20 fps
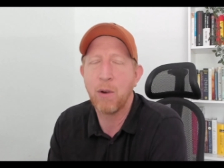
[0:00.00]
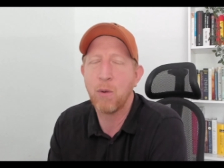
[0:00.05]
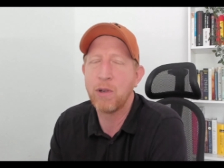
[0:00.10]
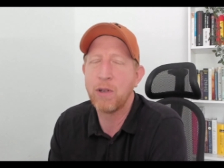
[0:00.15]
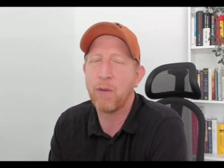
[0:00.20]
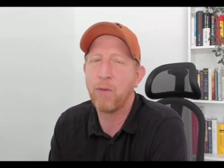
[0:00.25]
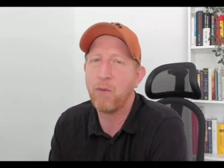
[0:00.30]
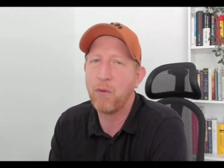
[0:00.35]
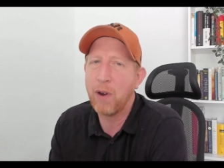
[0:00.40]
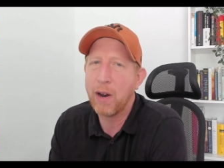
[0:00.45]
It
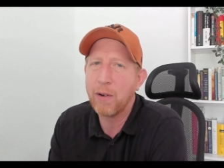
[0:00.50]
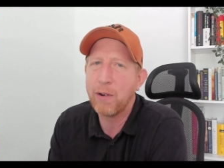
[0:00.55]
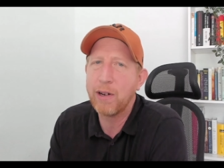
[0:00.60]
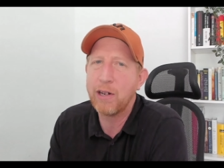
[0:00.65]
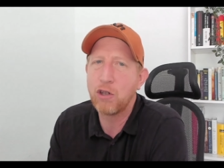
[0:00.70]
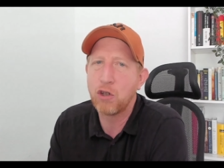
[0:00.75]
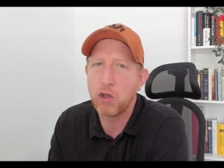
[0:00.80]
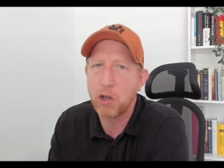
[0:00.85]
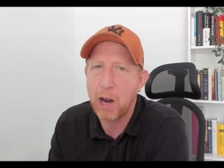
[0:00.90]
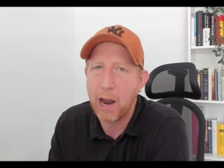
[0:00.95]
was a
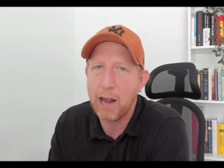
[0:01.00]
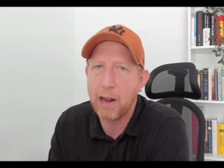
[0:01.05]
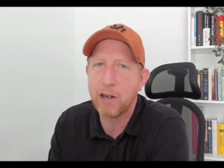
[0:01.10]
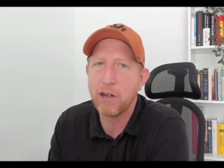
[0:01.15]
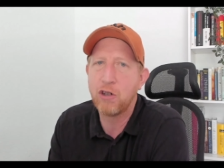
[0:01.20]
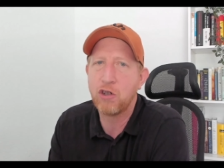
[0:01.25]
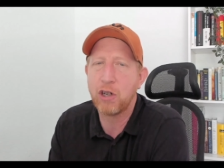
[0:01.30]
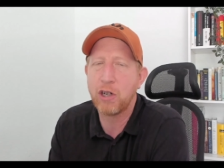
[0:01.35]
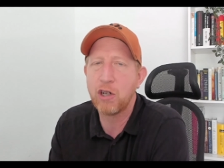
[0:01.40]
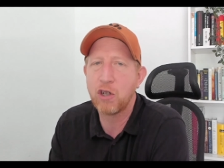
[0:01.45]
very
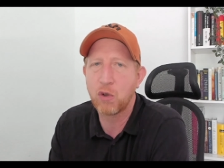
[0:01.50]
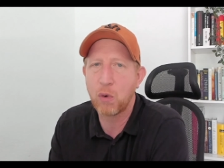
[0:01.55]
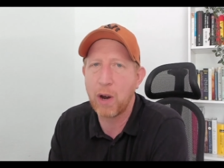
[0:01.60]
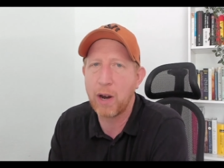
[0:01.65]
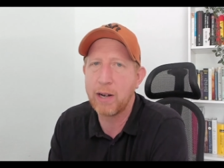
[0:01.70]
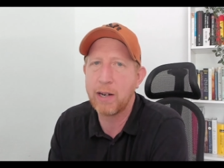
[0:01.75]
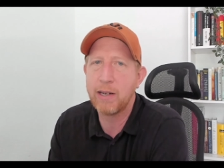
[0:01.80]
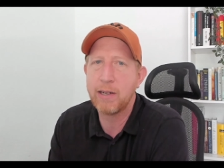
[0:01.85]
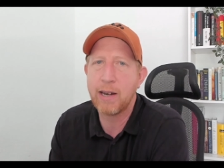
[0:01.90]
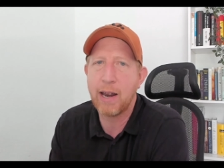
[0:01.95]
challenging
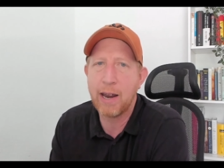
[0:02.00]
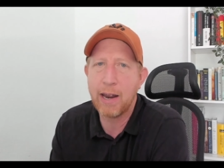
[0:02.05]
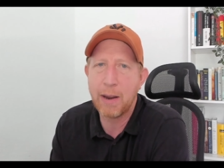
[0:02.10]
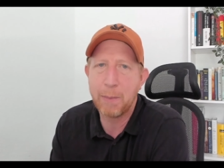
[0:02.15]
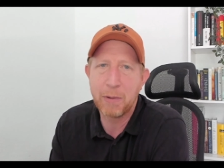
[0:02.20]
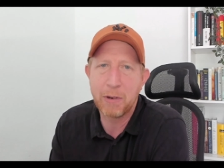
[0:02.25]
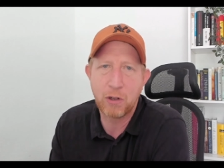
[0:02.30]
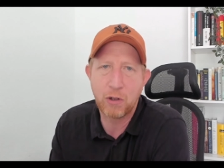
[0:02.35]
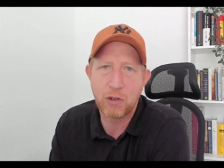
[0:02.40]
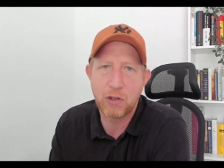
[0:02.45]
trading day.
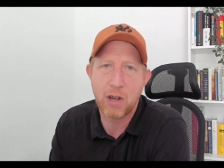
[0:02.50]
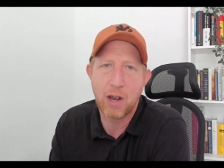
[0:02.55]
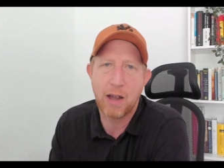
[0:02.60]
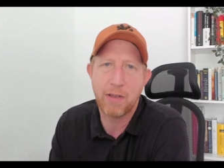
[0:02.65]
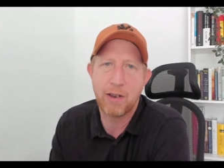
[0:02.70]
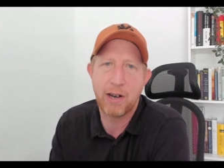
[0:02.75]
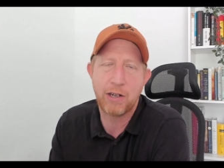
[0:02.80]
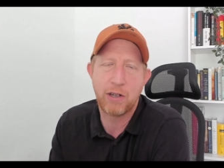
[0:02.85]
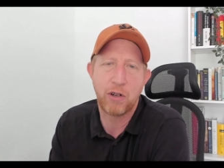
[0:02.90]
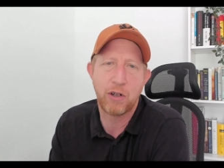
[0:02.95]
I mean, you
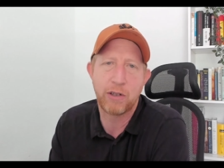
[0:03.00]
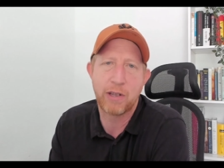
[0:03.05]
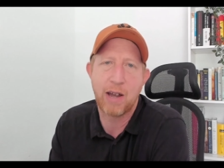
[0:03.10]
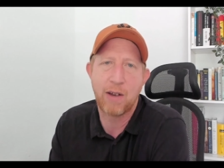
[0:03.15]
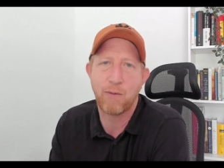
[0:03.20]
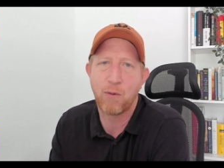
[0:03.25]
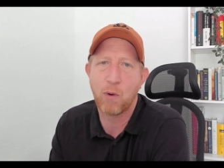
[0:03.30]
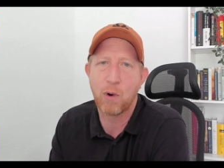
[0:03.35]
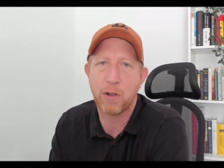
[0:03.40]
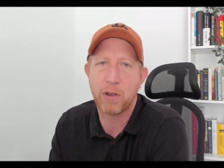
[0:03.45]
saw that I took
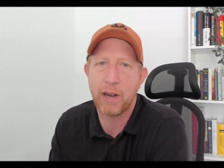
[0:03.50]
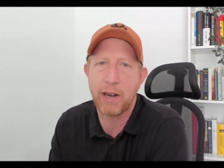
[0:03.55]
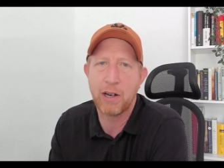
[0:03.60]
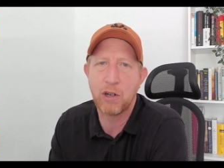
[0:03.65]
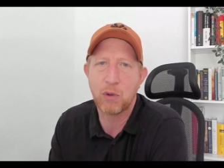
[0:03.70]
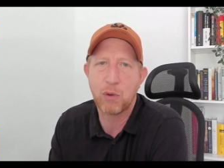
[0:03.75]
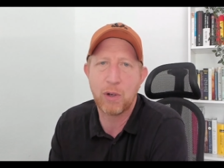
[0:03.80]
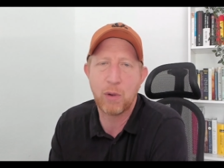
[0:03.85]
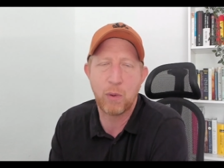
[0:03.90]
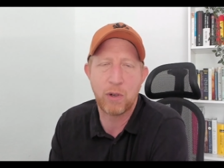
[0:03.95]
that fourth
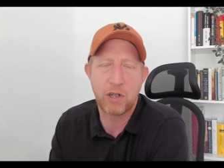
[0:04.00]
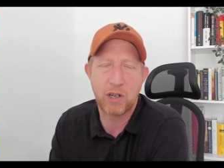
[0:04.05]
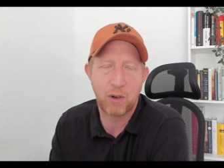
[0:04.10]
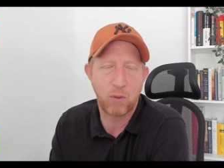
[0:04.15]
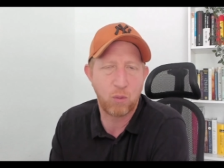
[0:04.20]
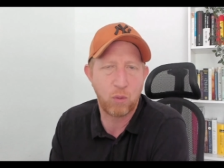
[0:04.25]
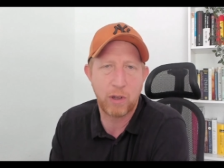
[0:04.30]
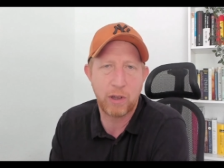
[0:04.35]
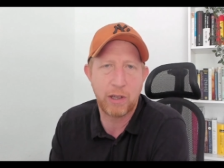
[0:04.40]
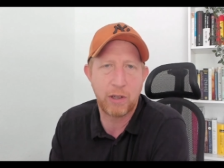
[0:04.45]
entry, which I
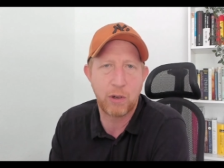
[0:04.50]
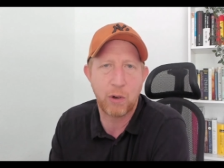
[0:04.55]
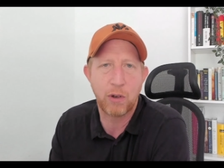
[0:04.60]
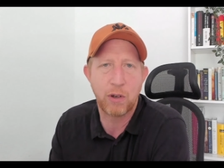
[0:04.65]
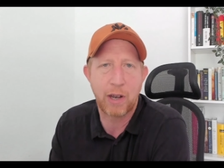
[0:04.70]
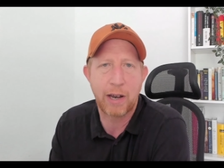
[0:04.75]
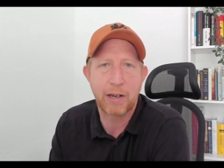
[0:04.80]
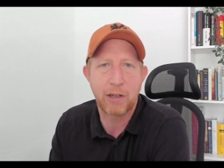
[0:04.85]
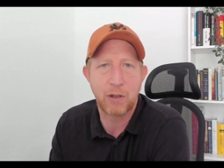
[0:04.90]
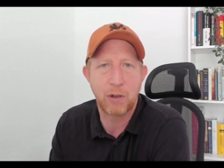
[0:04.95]
really
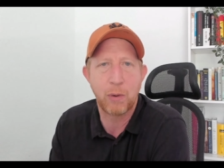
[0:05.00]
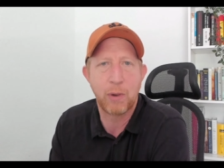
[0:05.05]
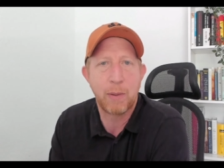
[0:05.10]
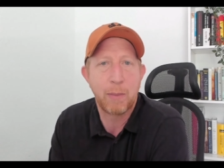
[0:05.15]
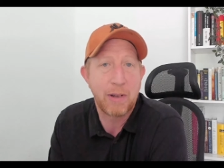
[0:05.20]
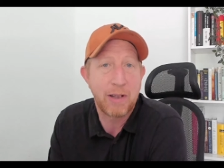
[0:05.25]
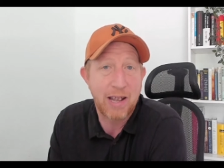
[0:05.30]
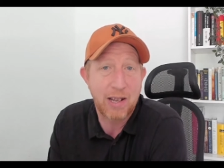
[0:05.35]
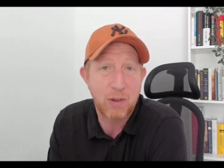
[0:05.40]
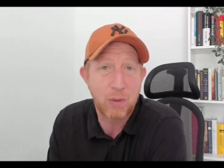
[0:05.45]
don't like
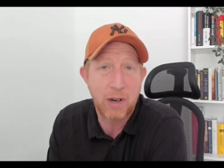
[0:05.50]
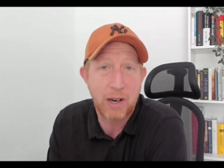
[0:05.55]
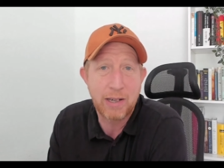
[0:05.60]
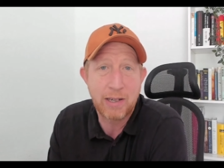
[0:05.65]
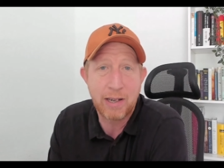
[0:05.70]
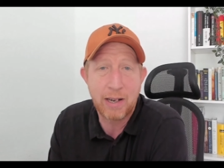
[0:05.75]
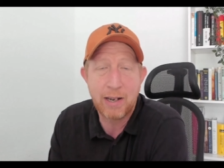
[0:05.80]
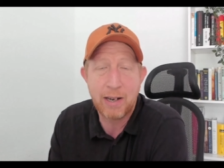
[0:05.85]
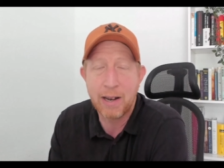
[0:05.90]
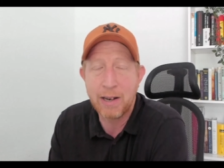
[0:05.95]
doing, but that's what I
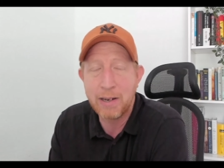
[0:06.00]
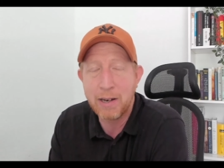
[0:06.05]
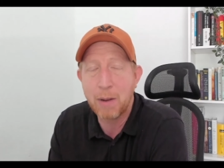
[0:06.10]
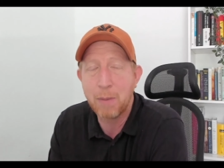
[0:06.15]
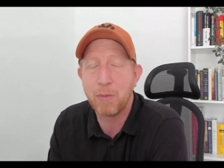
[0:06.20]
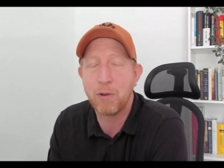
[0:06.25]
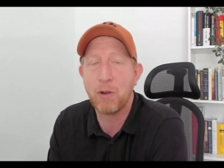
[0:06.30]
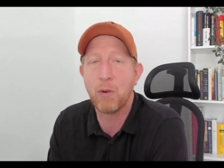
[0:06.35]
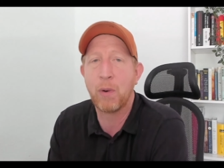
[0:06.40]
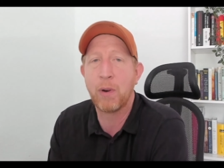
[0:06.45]
did end
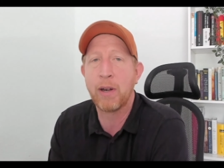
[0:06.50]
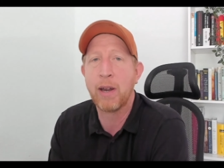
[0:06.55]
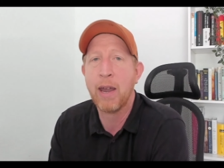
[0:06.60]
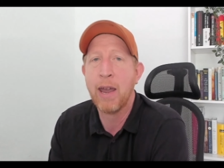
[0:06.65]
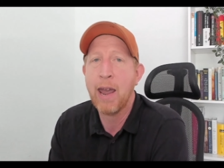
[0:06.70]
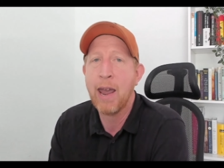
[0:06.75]
up doing.